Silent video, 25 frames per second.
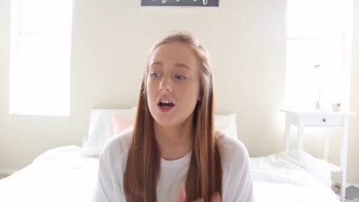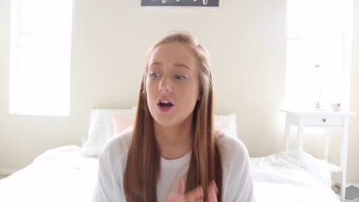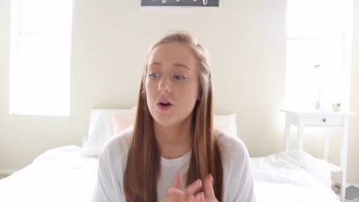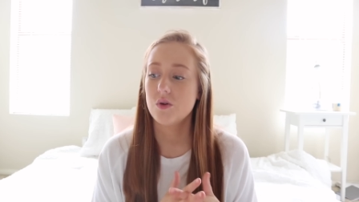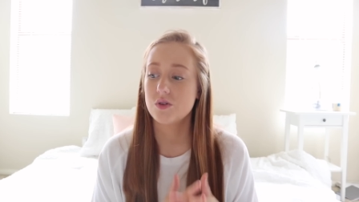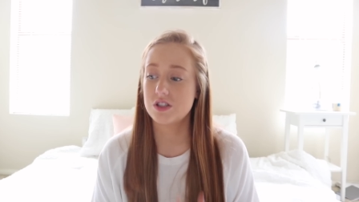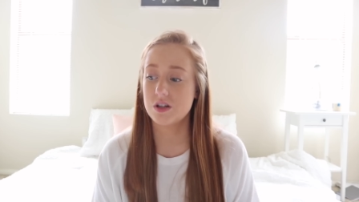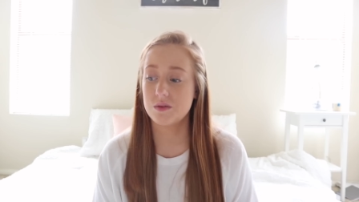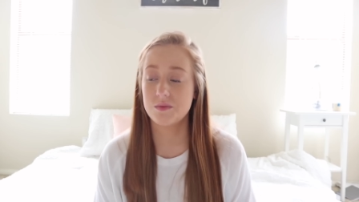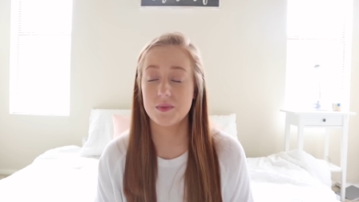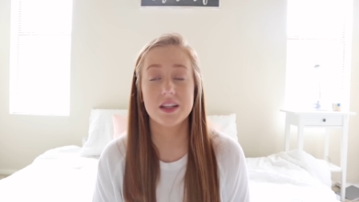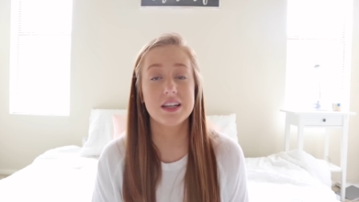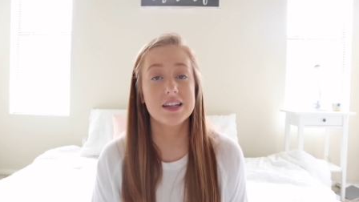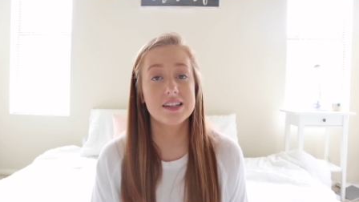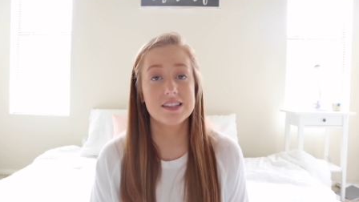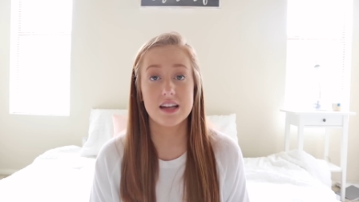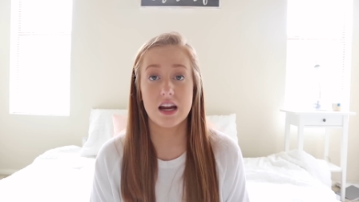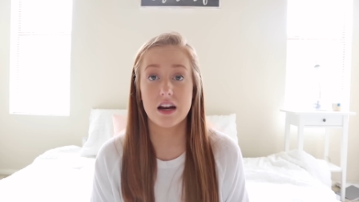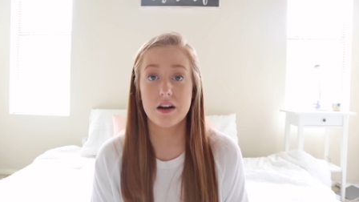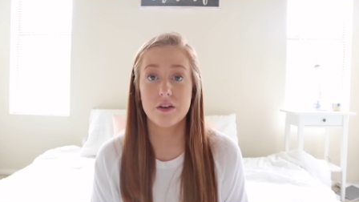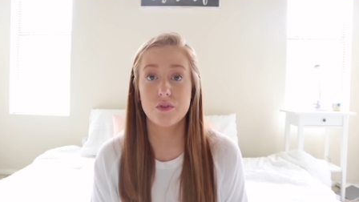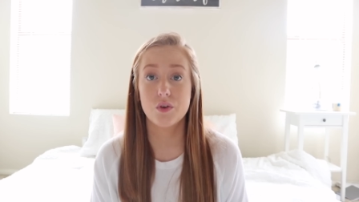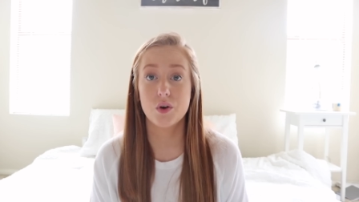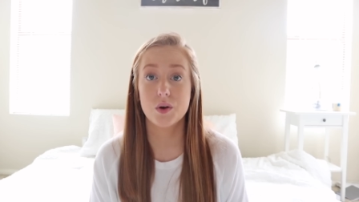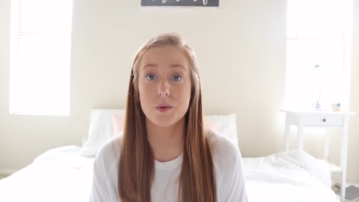which I'm really
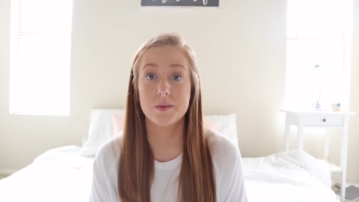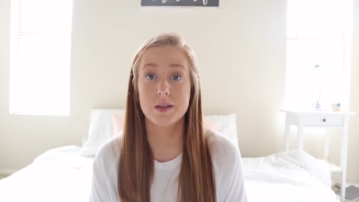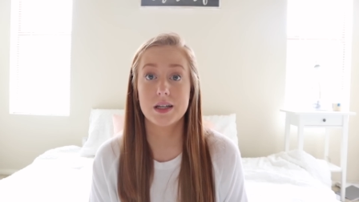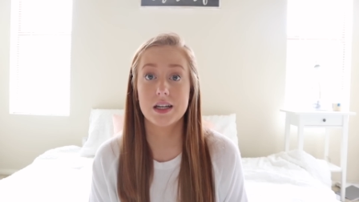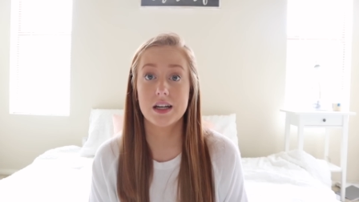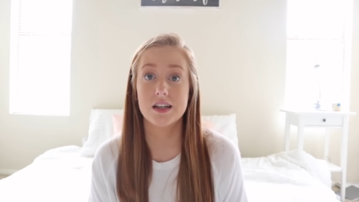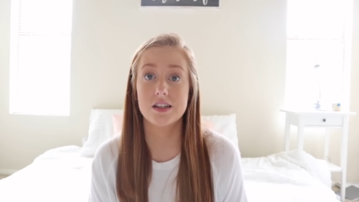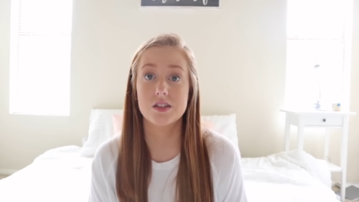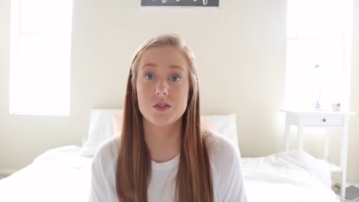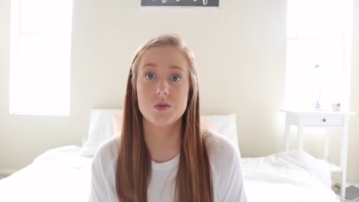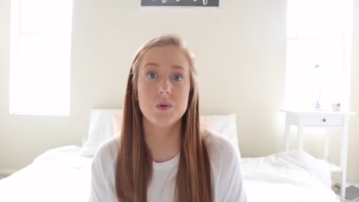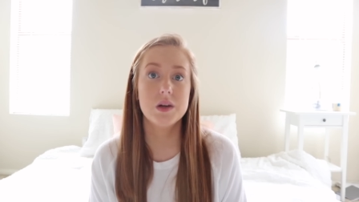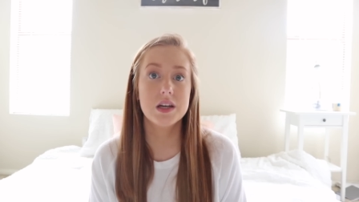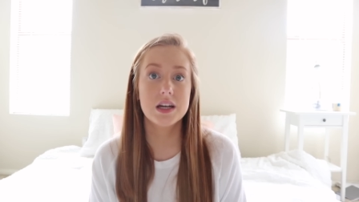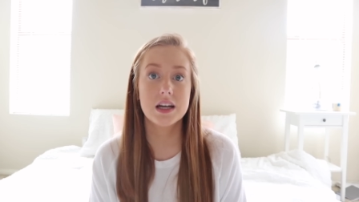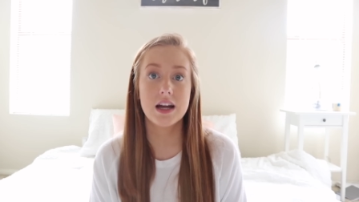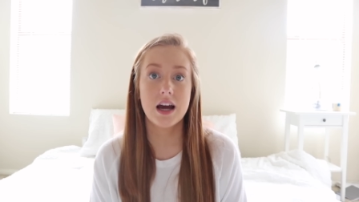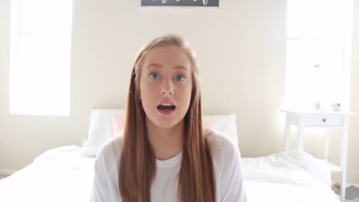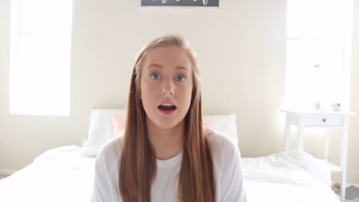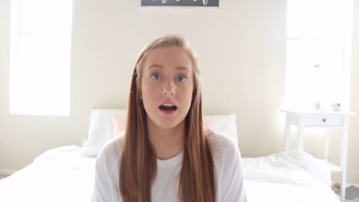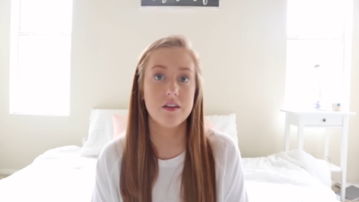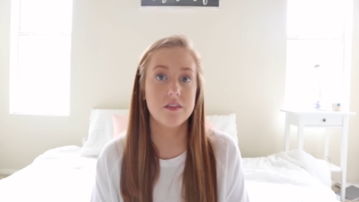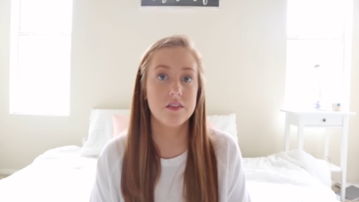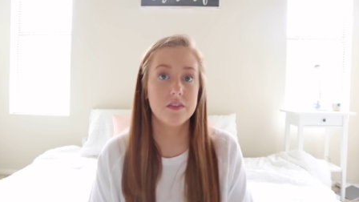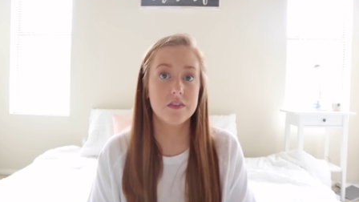excited for, because we can
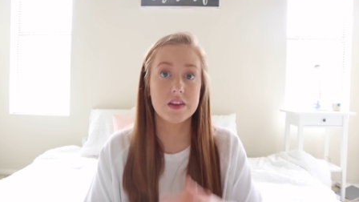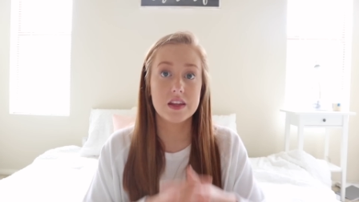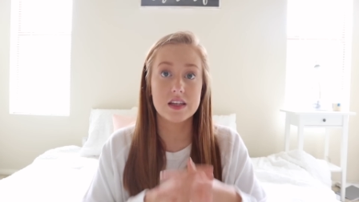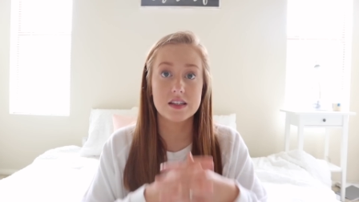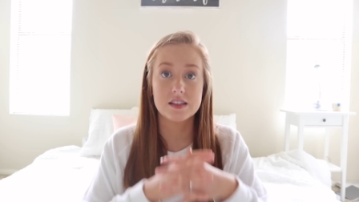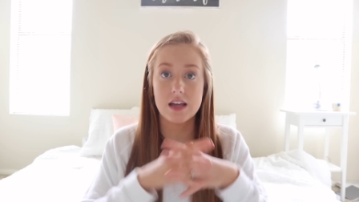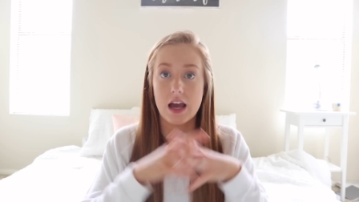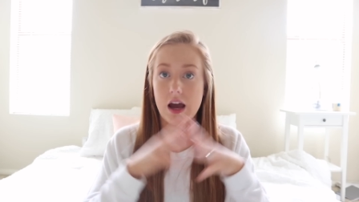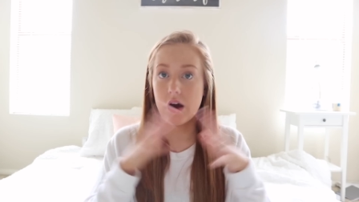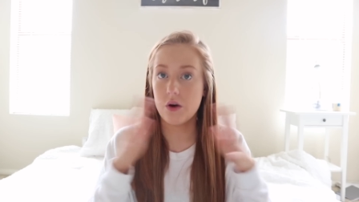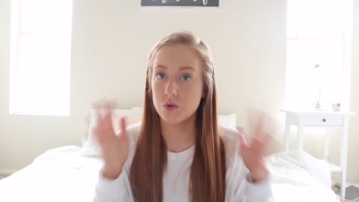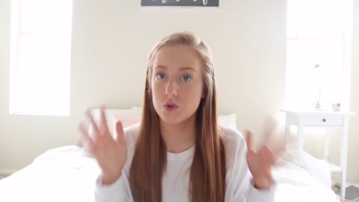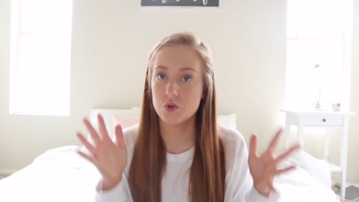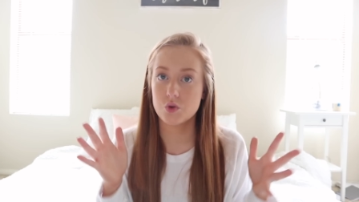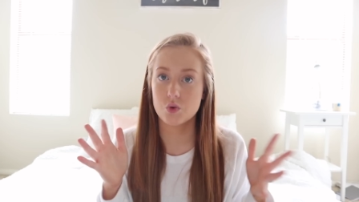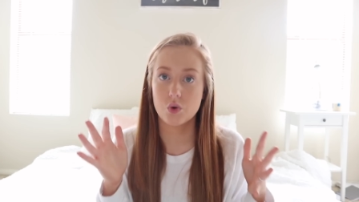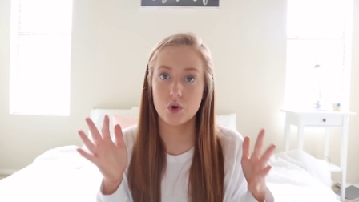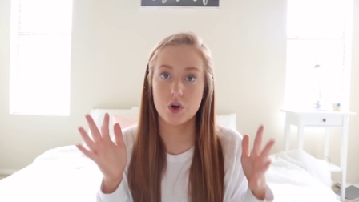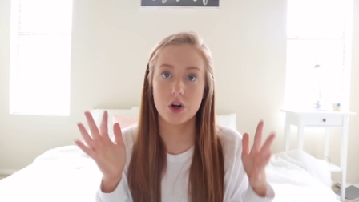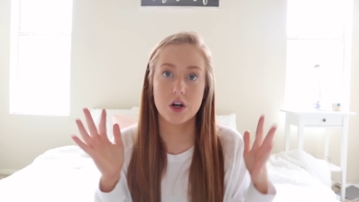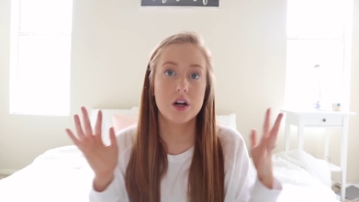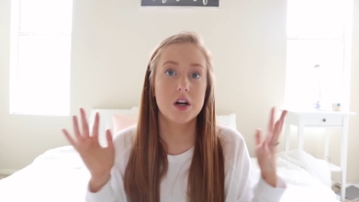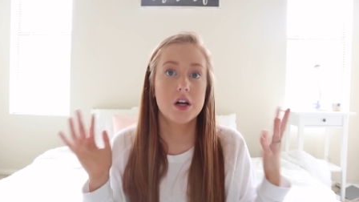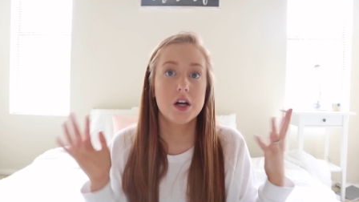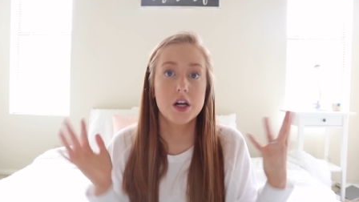have this outdoor